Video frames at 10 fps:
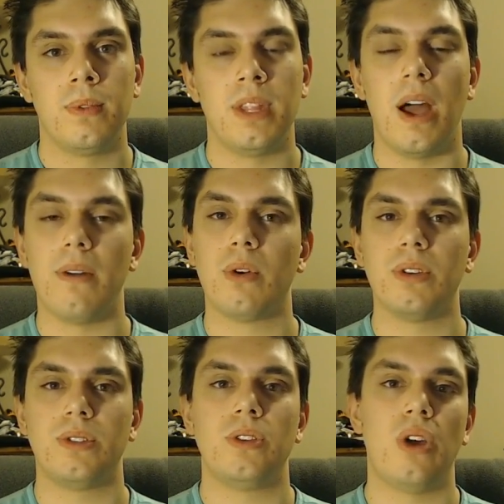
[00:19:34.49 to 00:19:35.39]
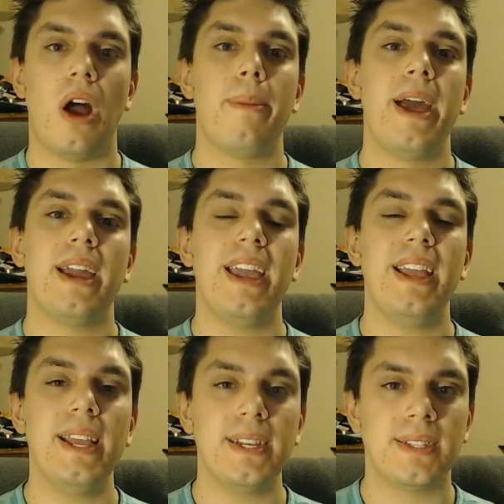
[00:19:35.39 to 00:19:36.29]
Now, of course, the drawback
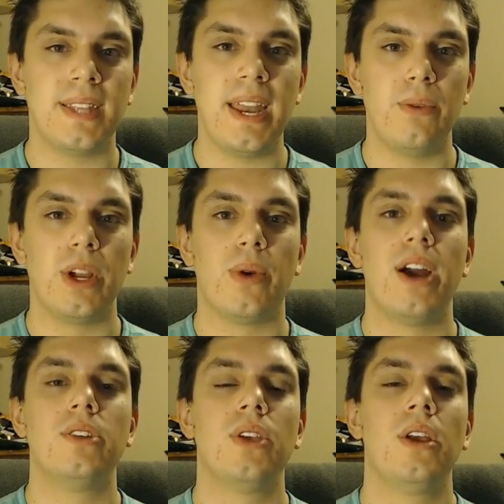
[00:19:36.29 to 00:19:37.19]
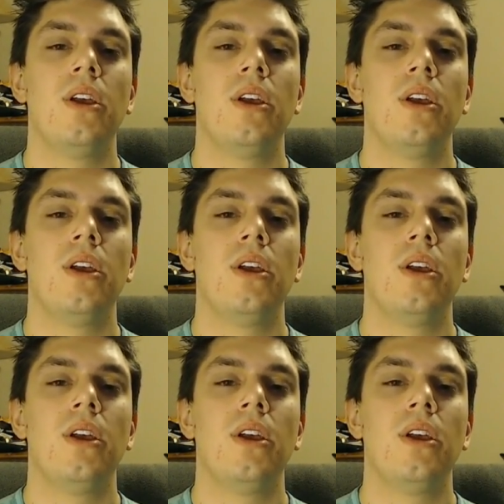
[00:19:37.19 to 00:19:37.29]
is that it requires